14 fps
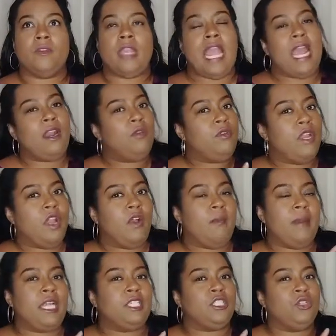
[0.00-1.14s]
I don't know. I'm
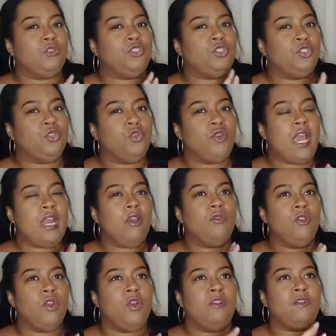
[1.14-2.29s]
not so sure. I don't
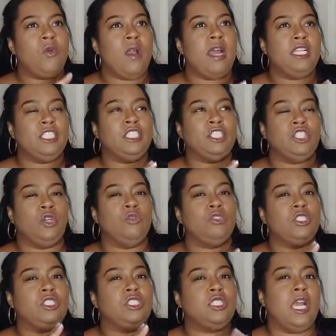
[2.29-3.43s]
know if Quad is just so
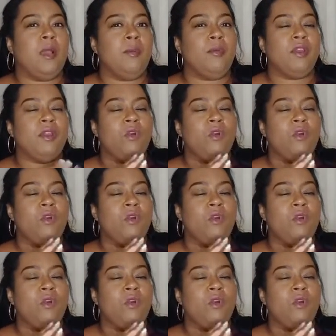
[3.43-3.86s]
stubborn,